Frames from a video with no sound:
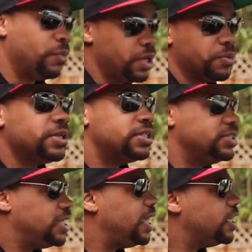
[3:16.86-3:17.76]
one of the
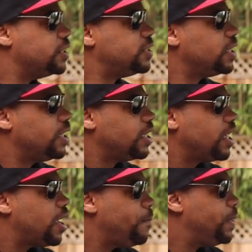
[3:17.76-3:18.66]
reasons is
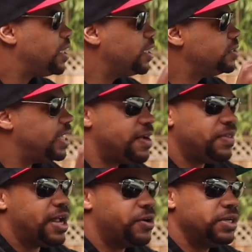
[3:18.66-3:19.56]
because they have
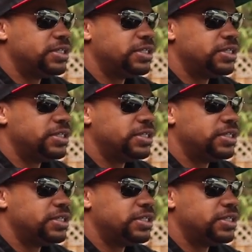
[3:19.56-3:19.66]
the air